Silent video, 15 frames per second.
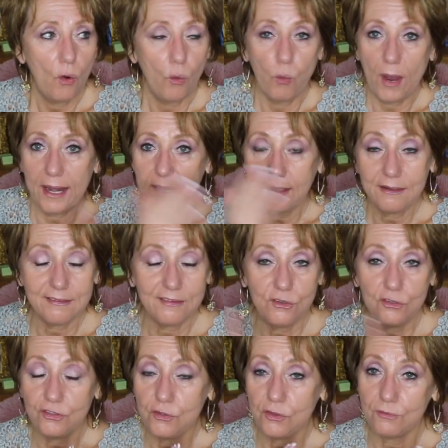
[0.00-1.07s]
when, because
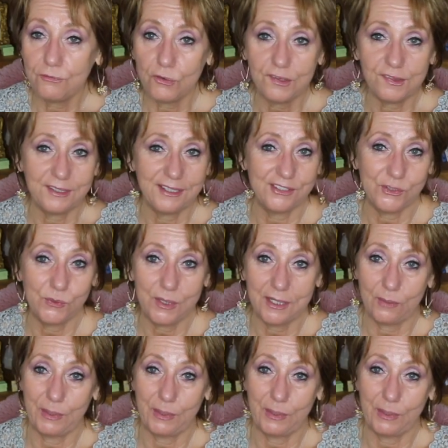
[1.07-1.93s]
usually the first thing I do at